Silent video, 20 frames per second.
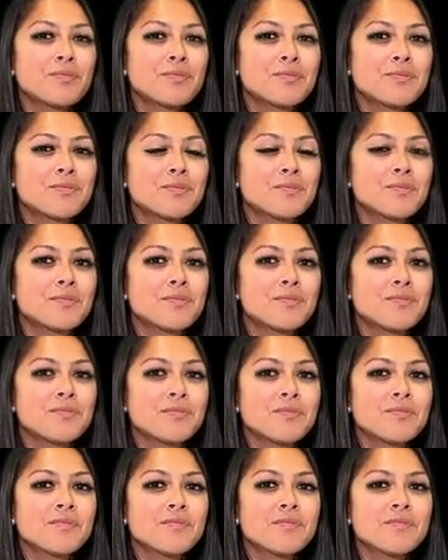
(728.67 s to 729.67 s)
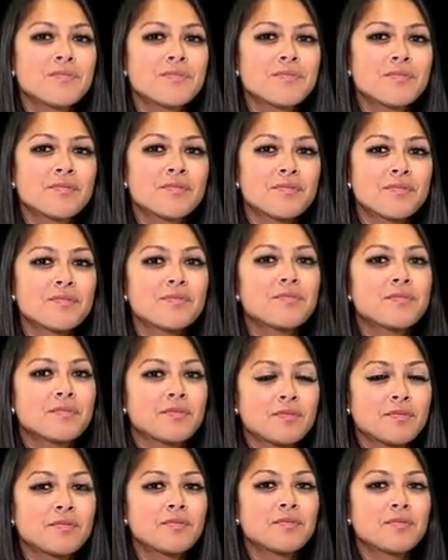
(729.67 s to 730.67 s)

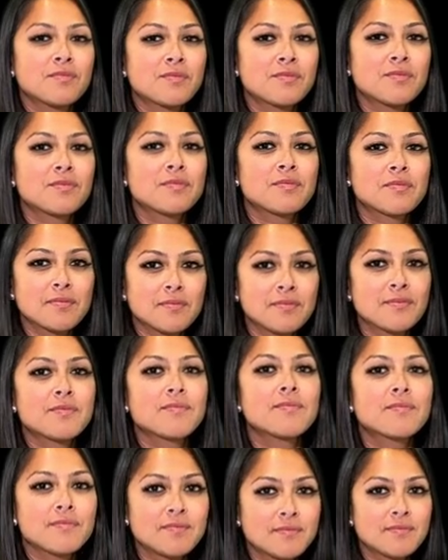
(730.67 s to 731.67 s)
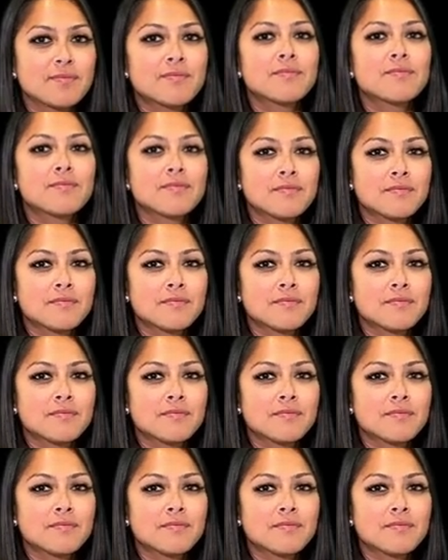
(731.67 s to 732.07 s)
(not speaking)